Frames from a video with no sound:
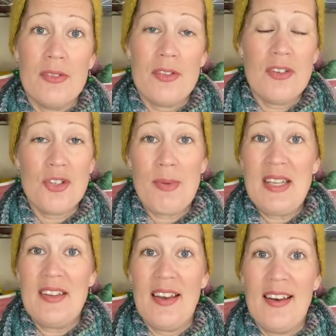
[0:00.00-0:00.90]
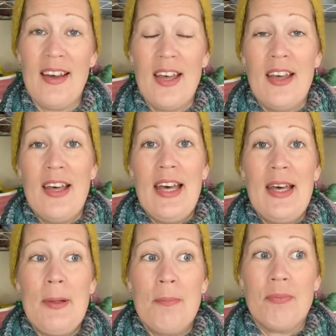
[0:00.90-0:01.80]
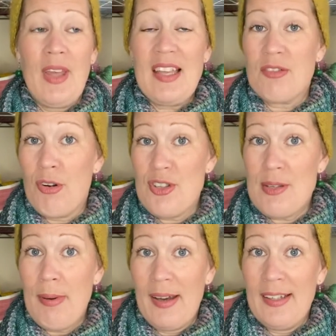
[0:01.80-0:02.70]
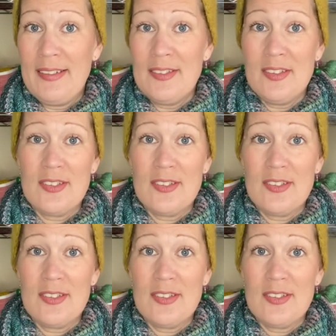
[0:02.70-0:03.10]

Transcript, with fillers: social media um, as Rosehip Island.